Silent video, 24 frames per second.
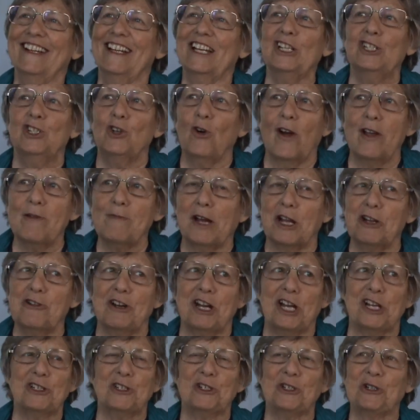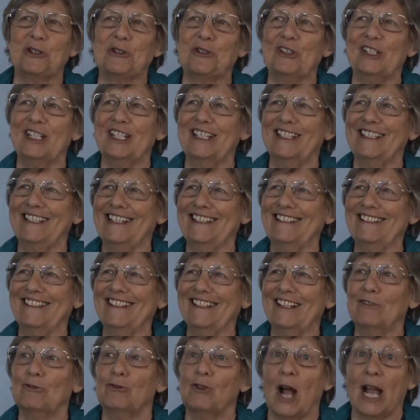enjoying my grandchildren and
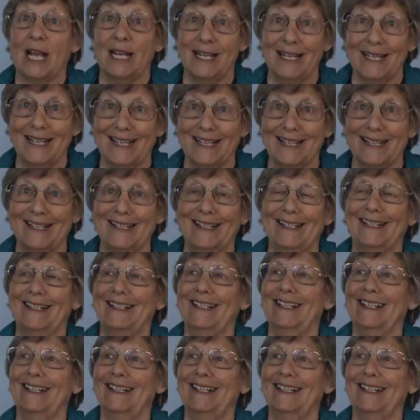writing.